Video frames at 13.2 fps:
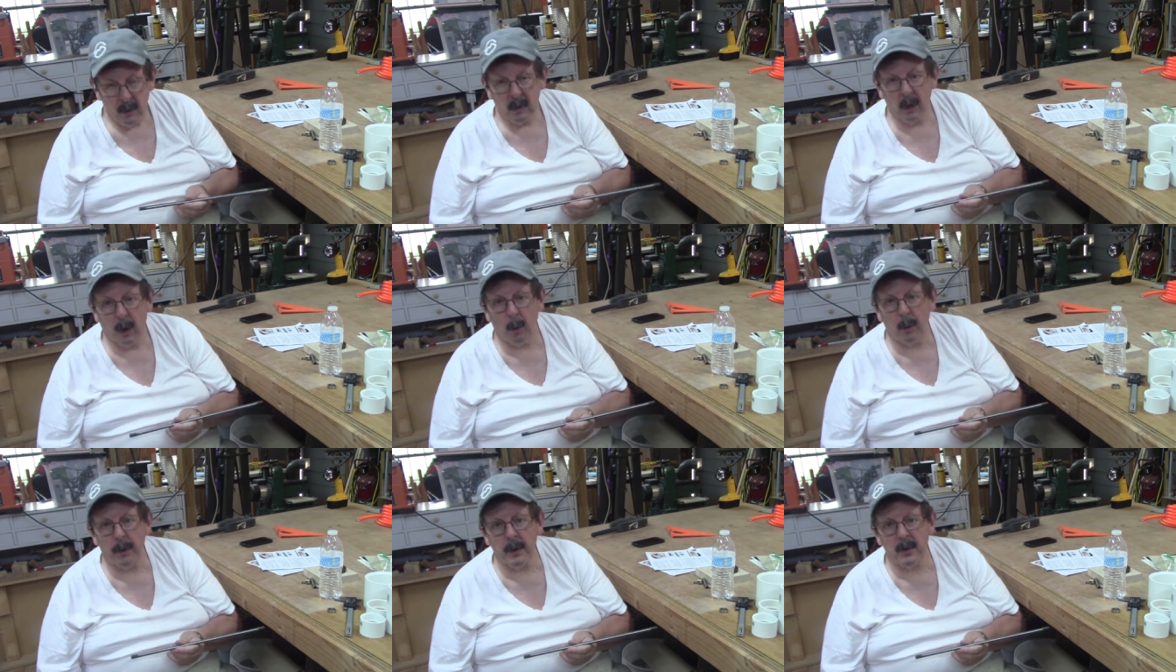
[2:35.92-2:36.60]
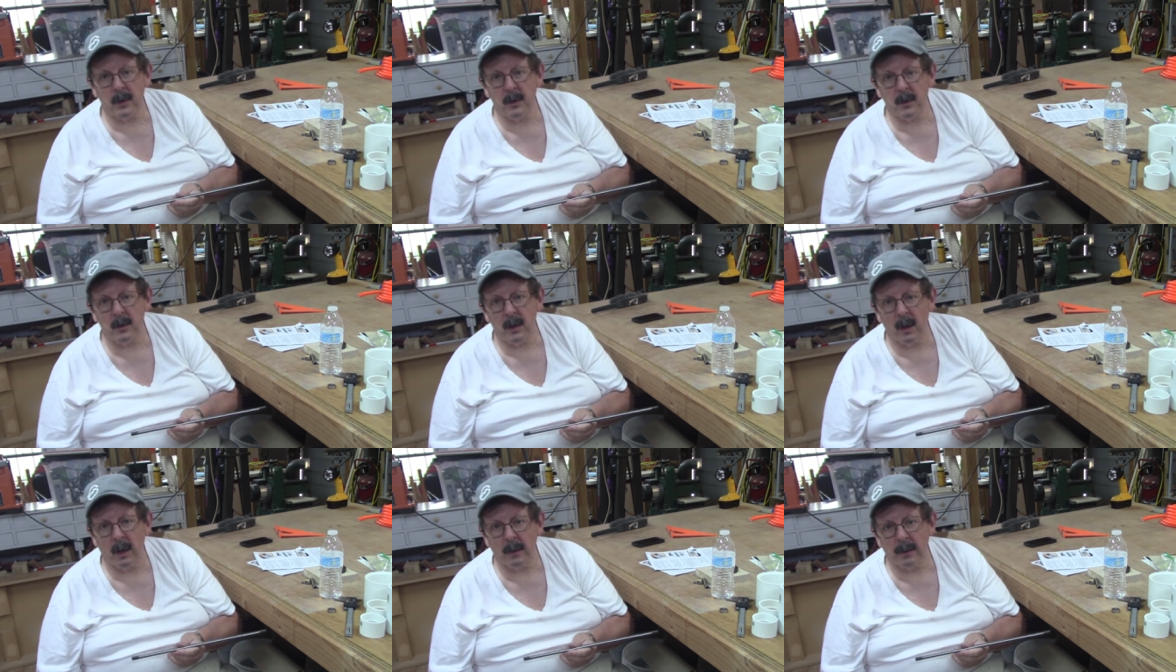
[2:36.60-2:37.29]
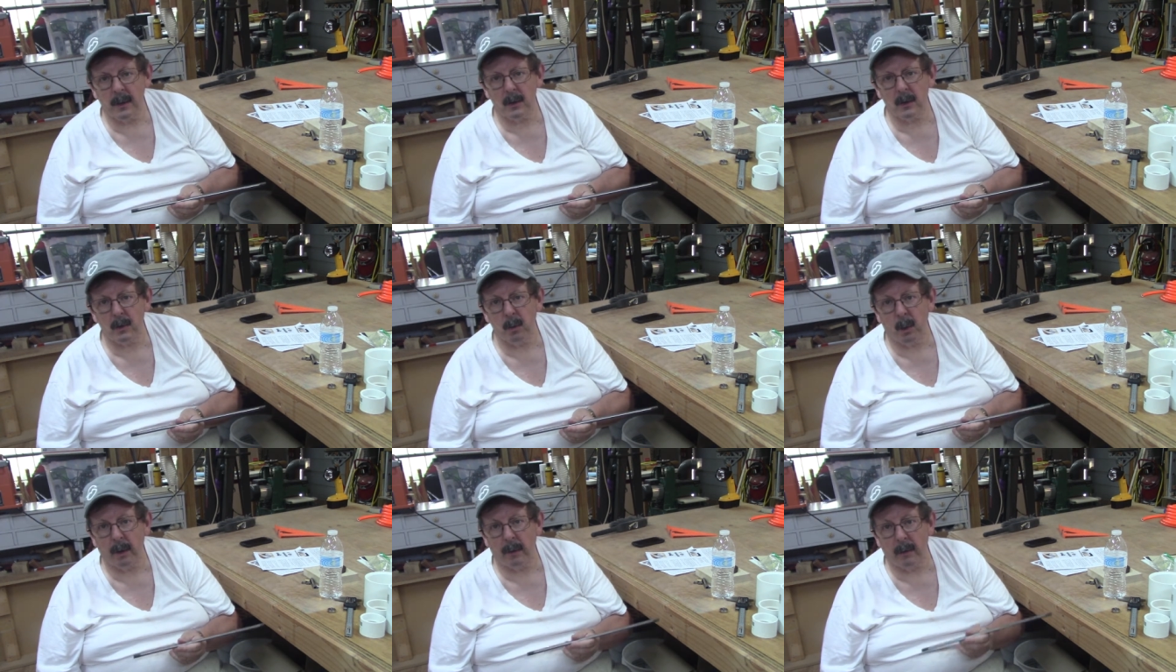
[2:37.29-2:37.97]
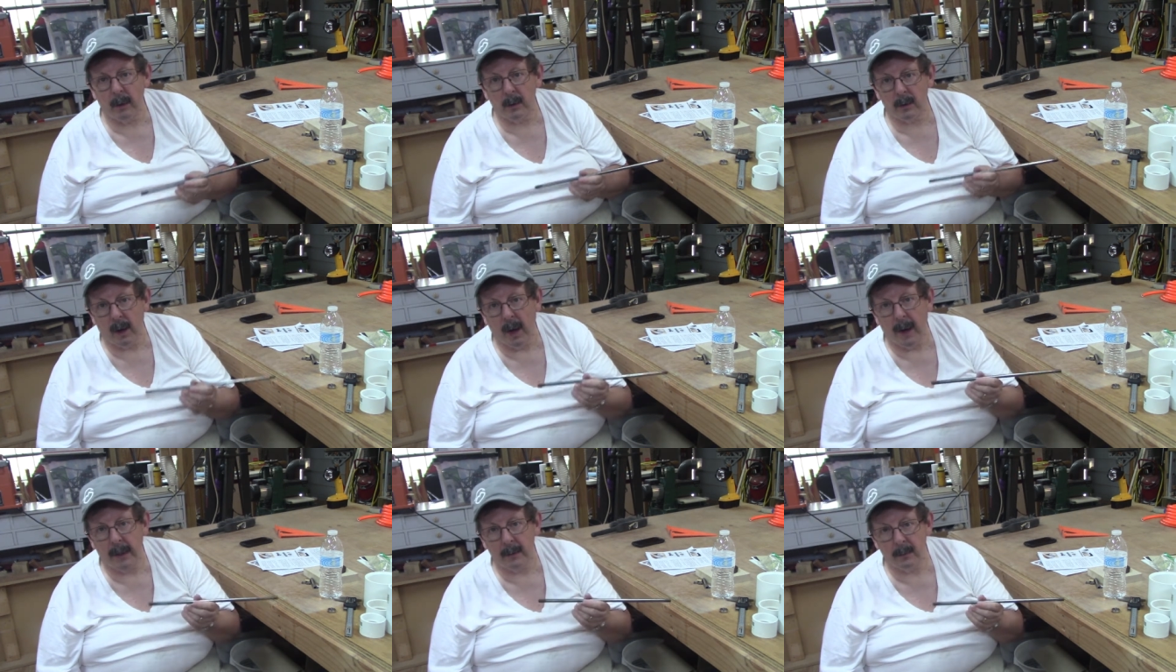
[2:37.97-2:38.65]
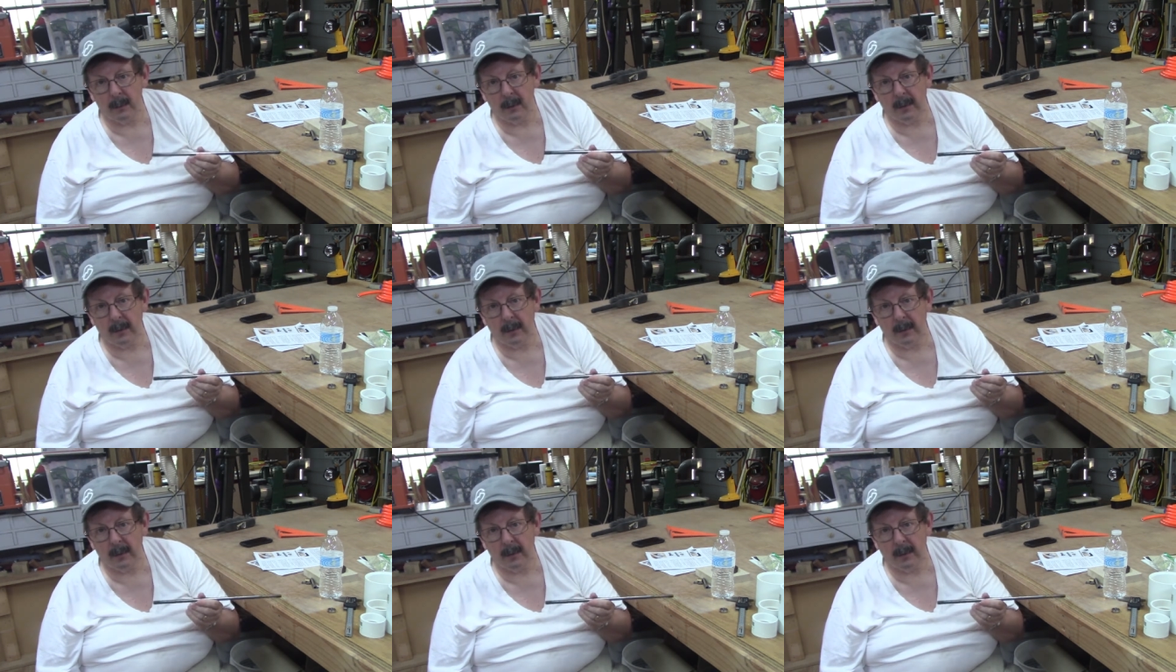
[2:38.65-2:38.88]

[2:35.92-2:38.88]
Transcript: So this is uh, this is one of those items.